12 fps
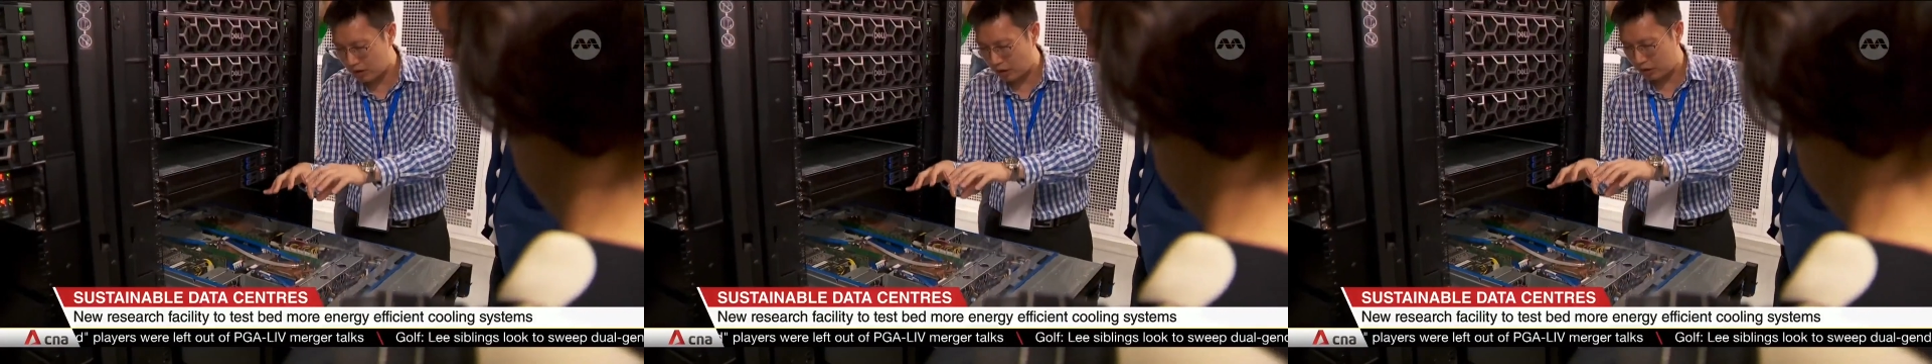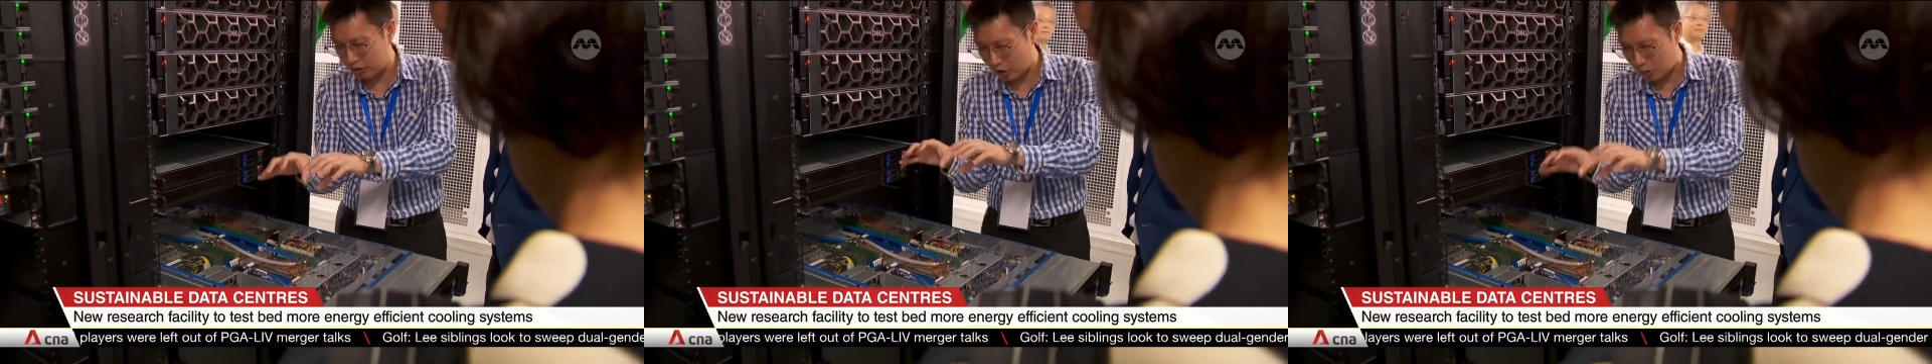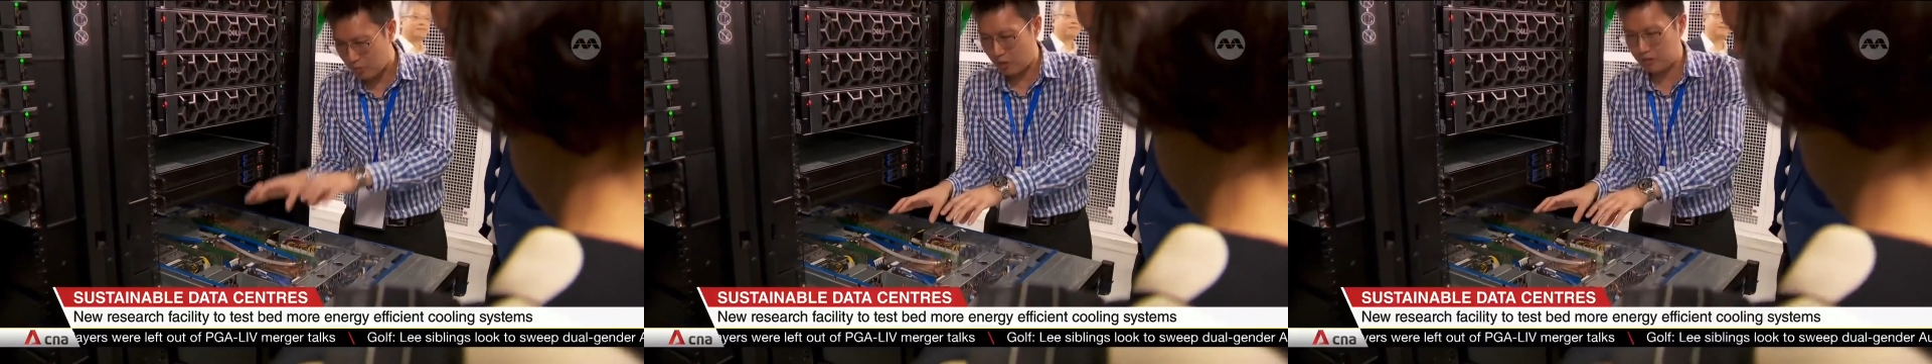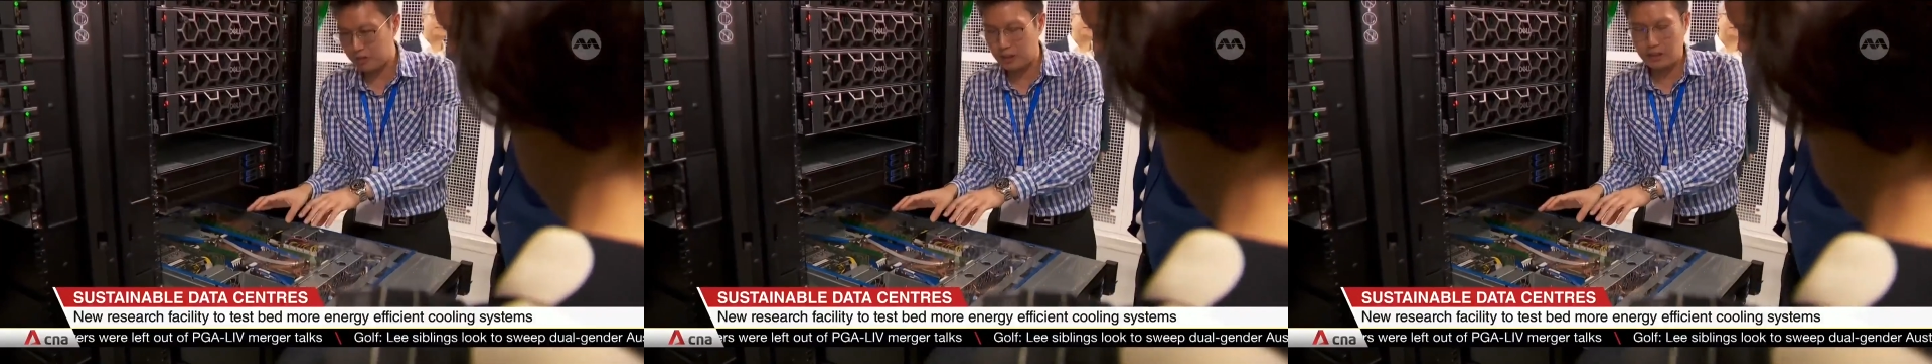about two
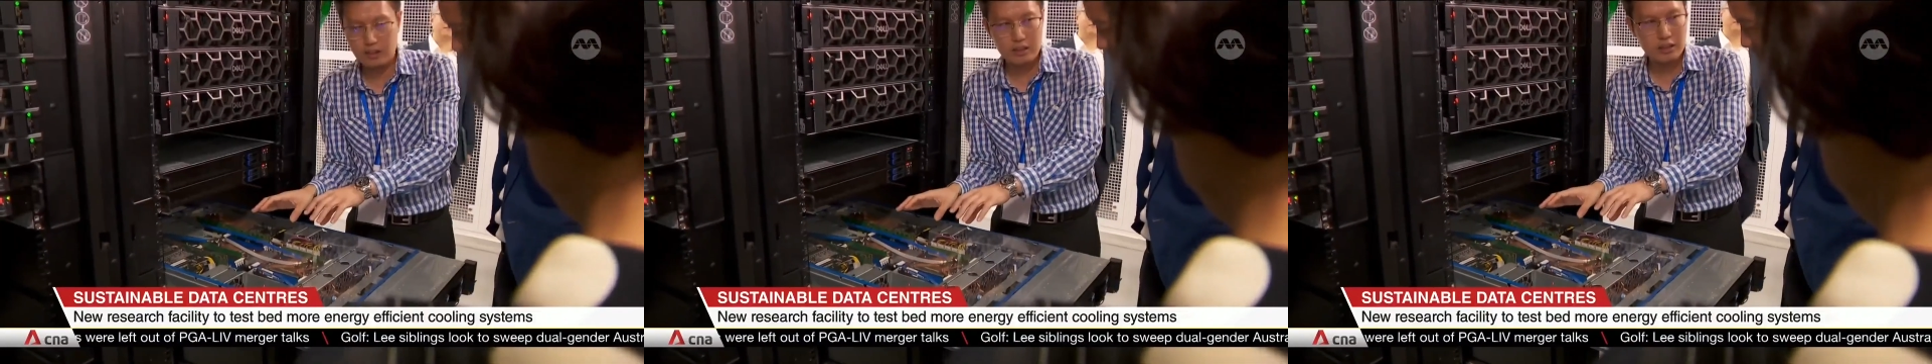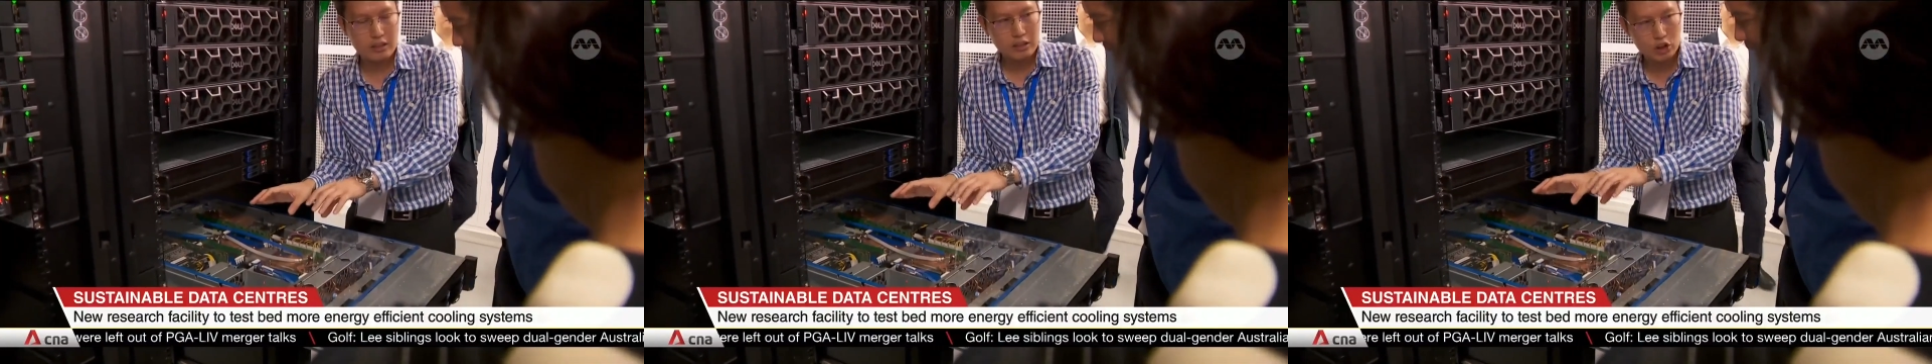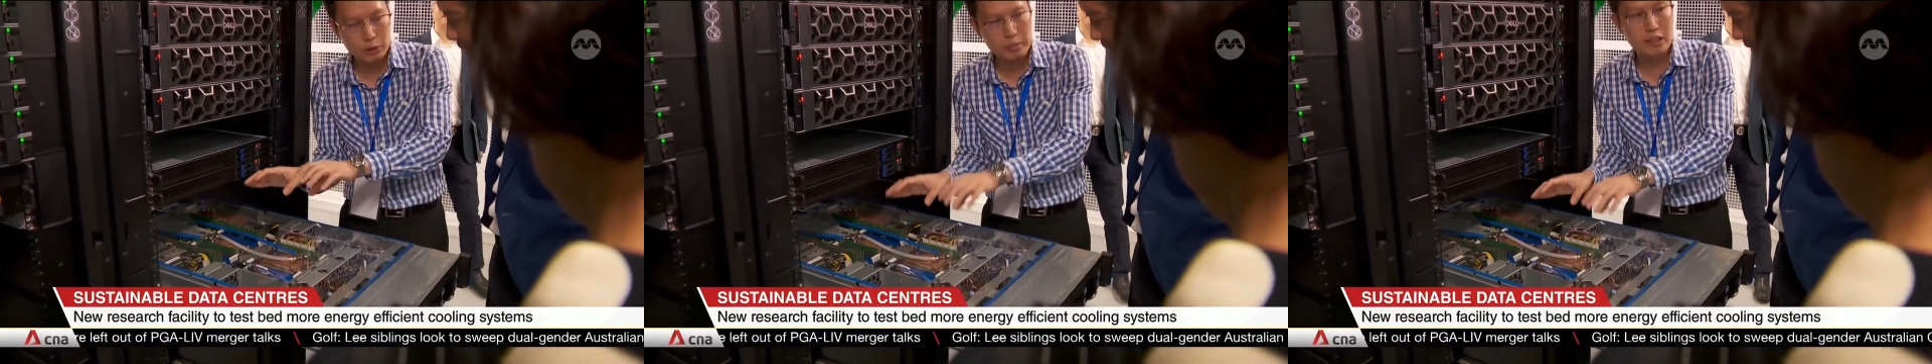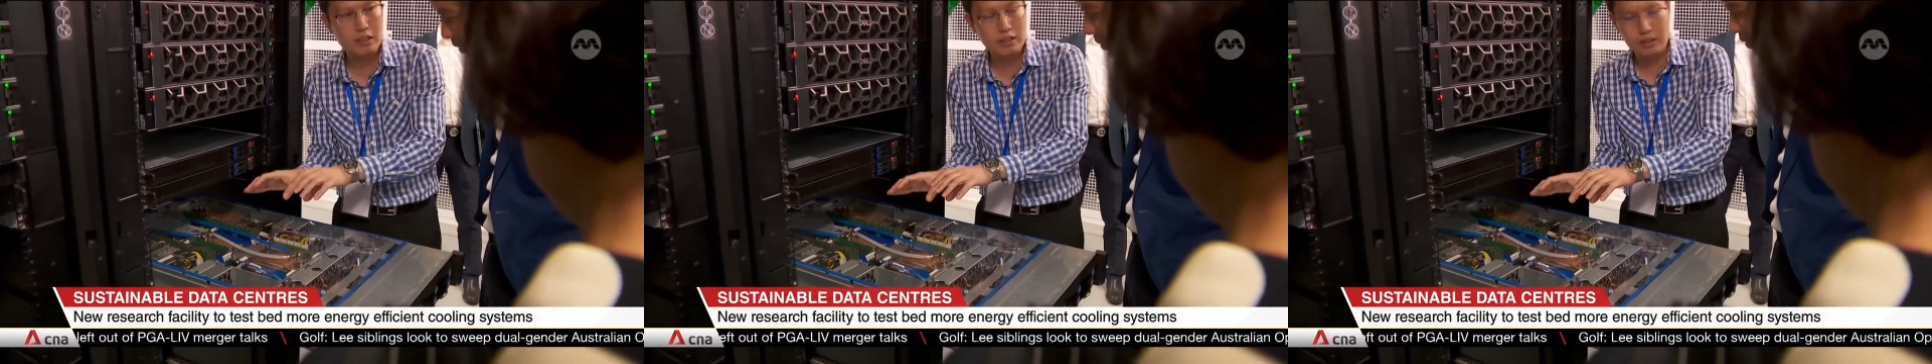years for these
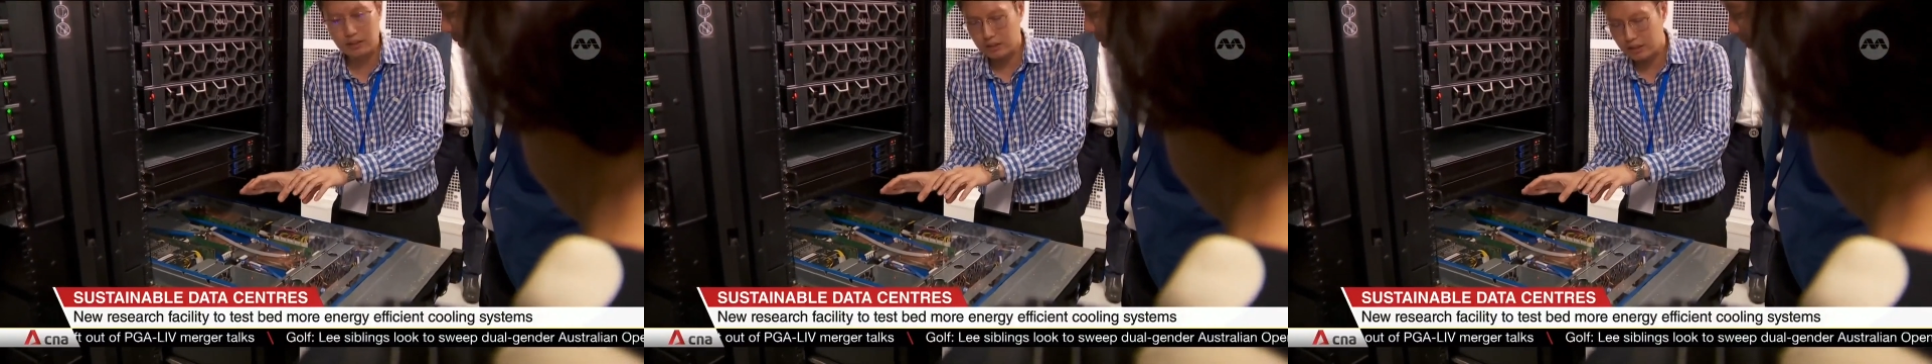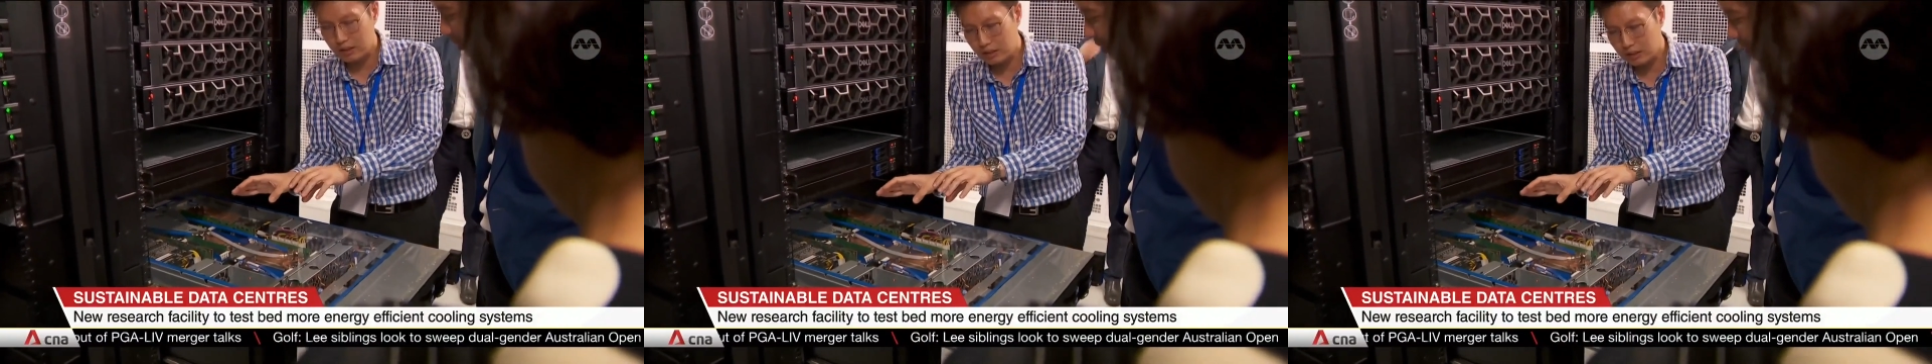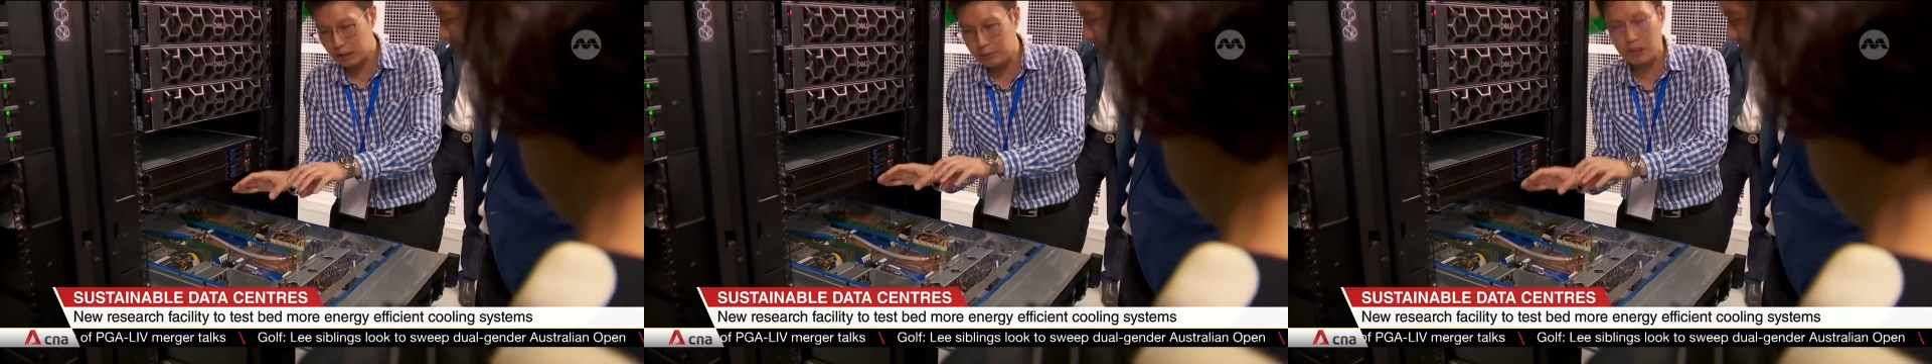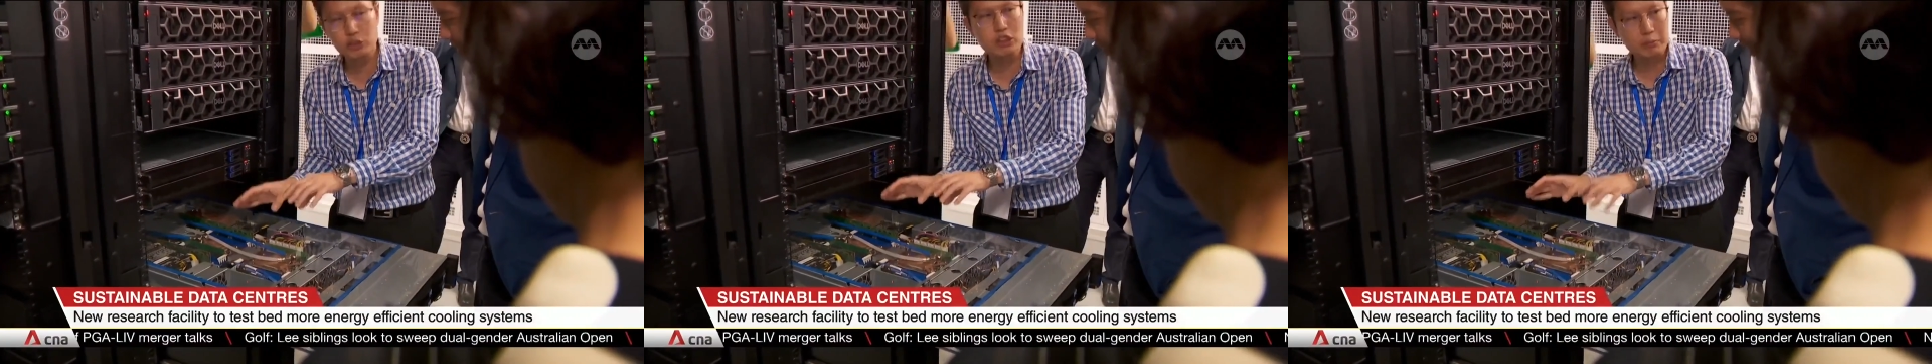solutions to be rolled
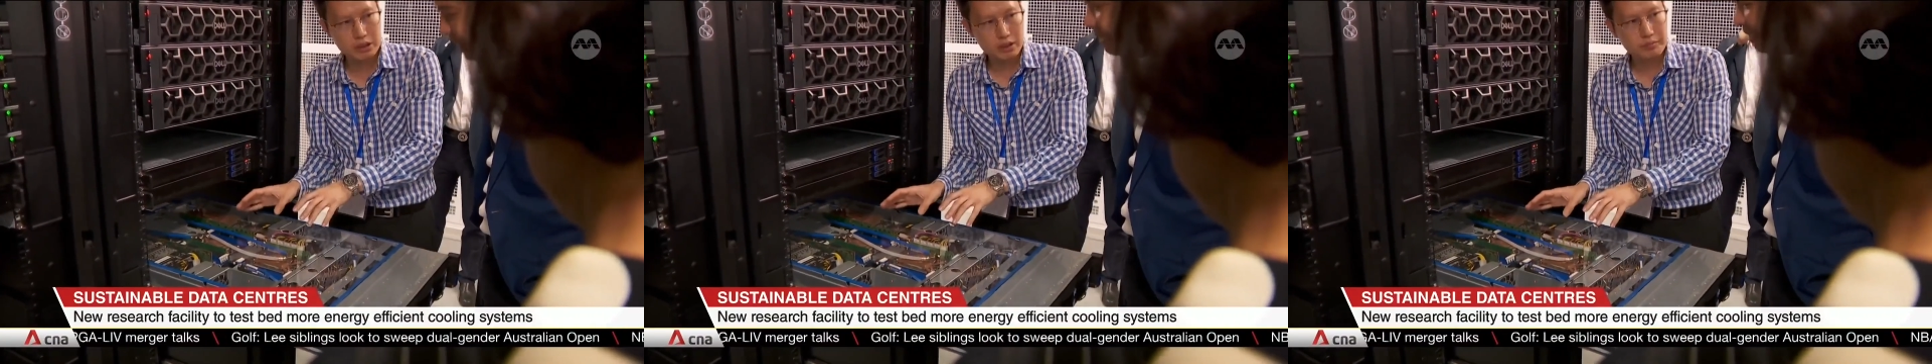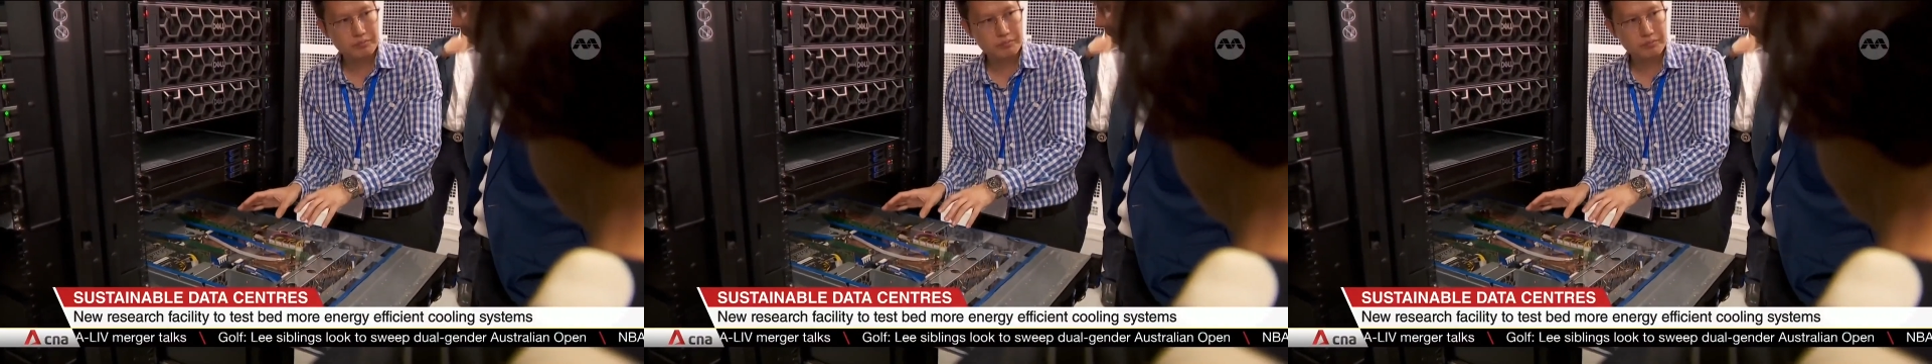out on